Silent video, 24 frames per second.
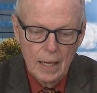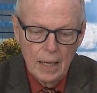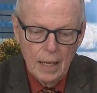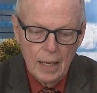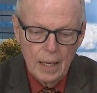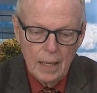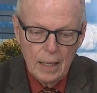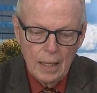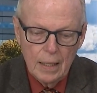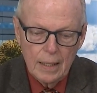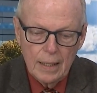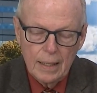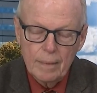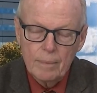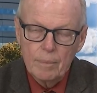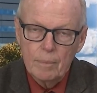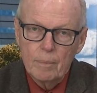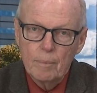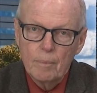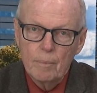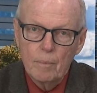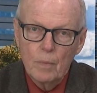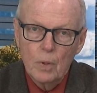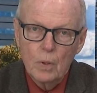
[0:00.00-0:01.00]

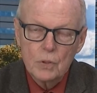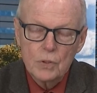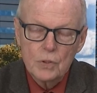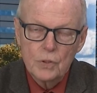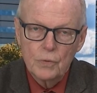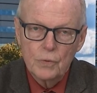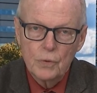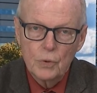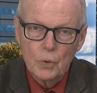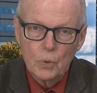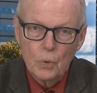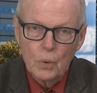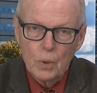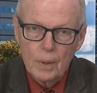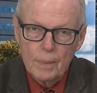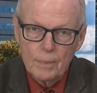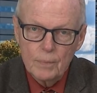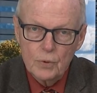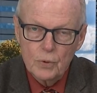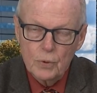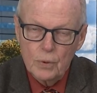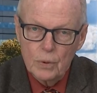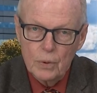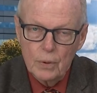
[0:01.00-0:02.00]
most of you, I'm
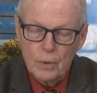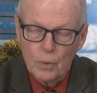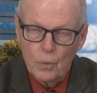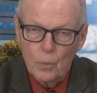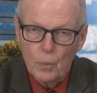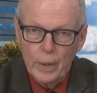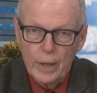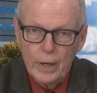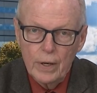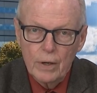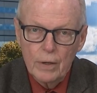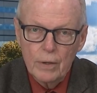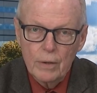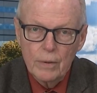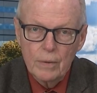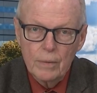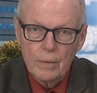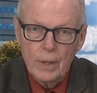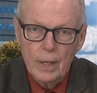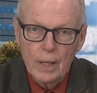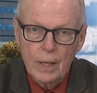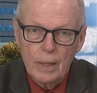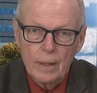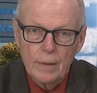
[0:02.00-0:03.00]
sure, are
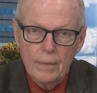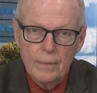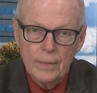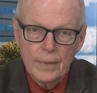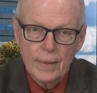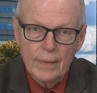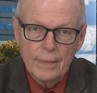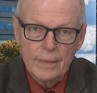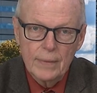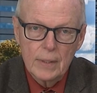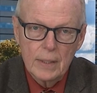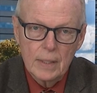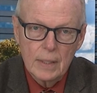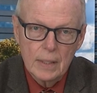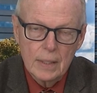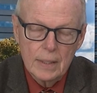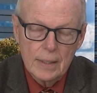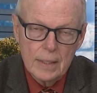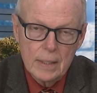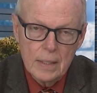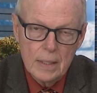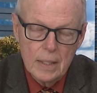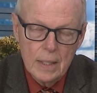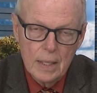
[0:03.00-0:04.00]
aware that
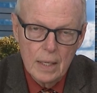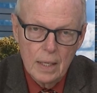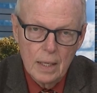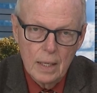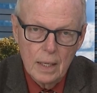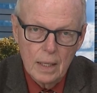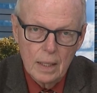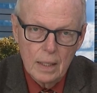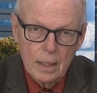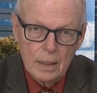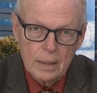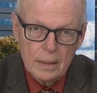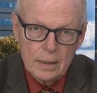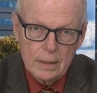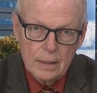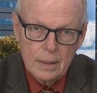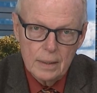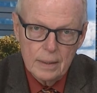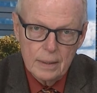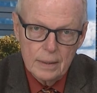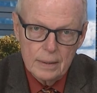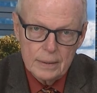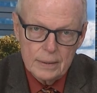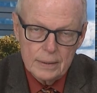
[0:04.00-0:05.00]
the uh,
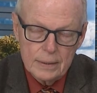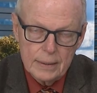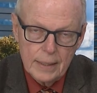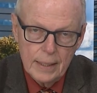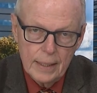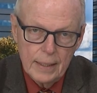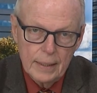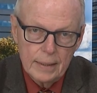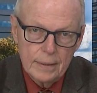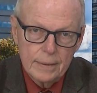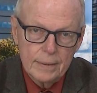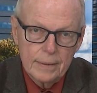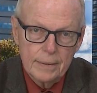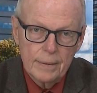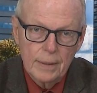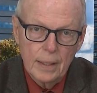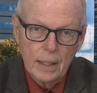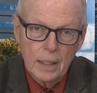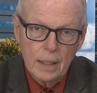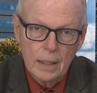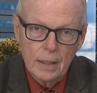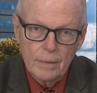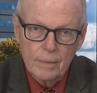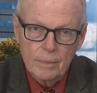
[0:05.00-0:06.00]
a state,
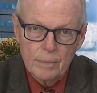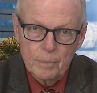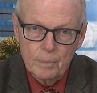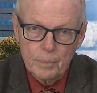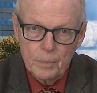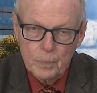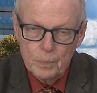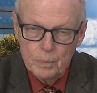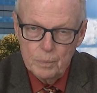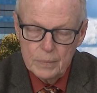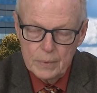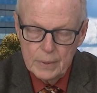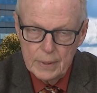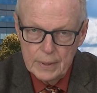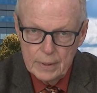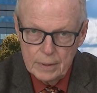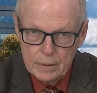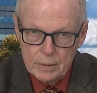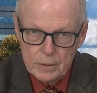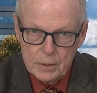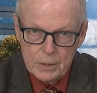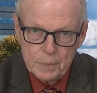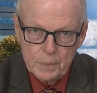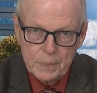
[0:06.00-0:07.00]
uh,
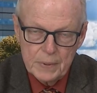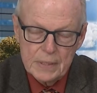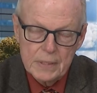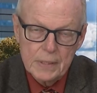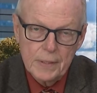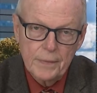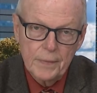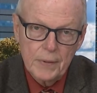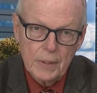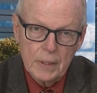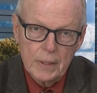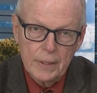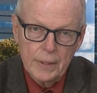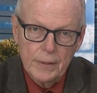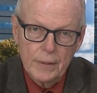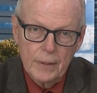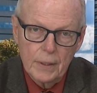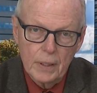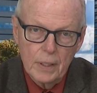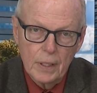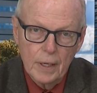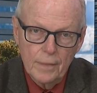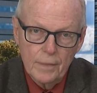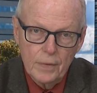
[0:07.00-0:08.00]
and specifically the
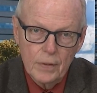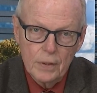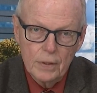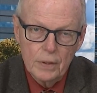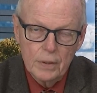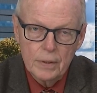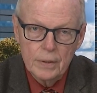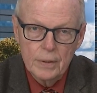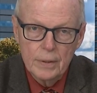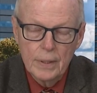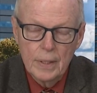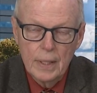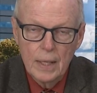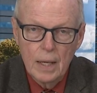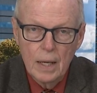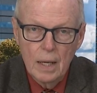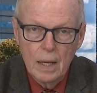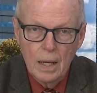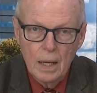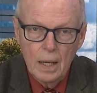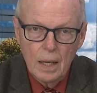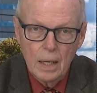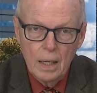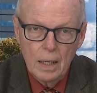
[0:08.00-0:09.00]
governor,
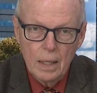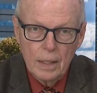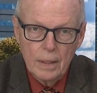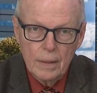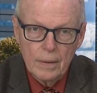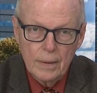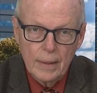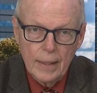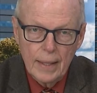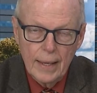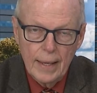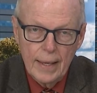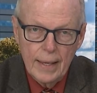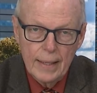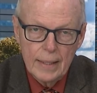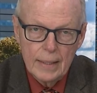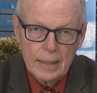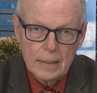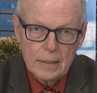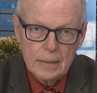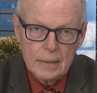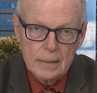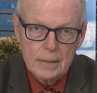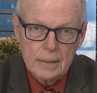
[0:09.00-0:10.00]
uh,
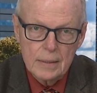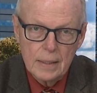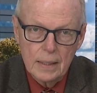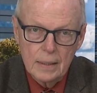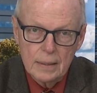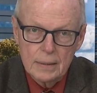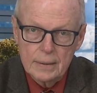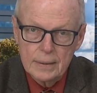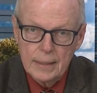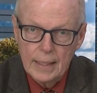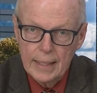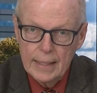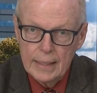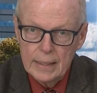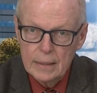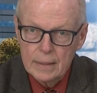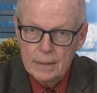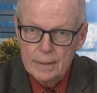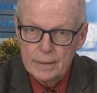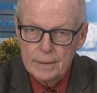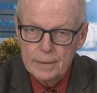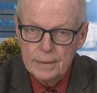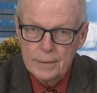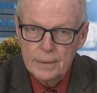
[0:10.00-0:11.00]
has uh,
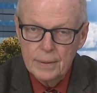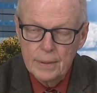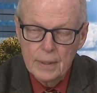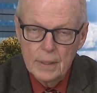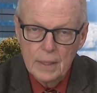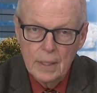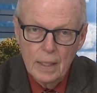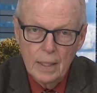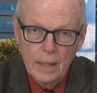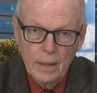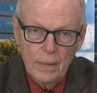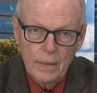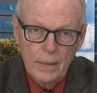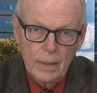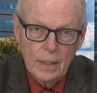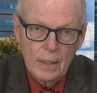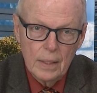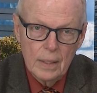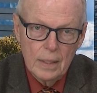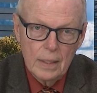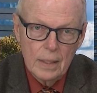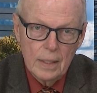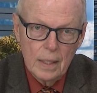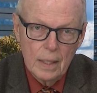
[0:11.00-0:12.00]
tightened
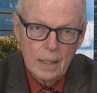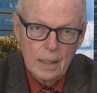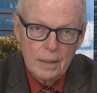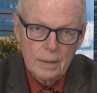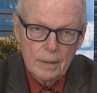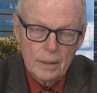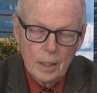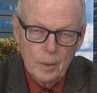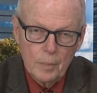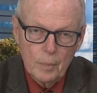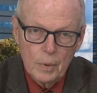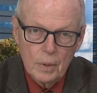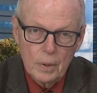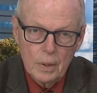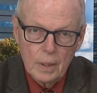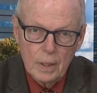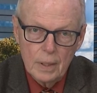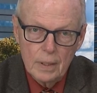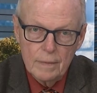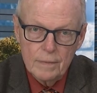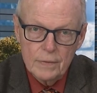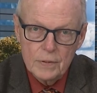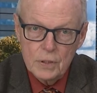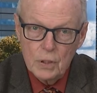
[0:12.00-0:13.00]
the number
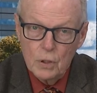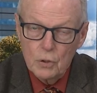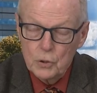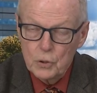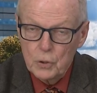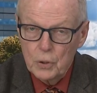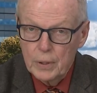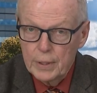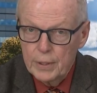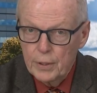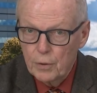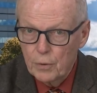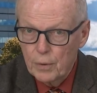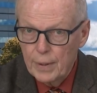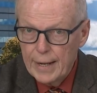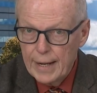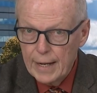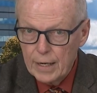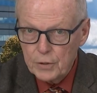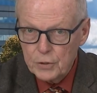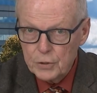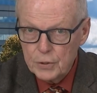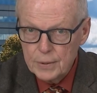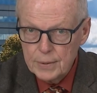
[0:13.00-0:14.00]
of social
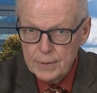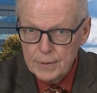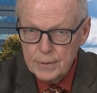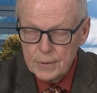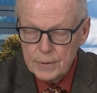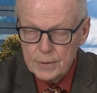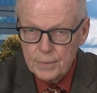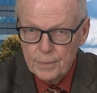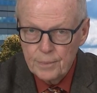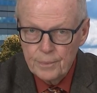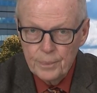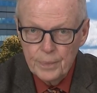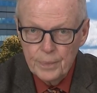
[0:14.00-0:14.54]
interactions,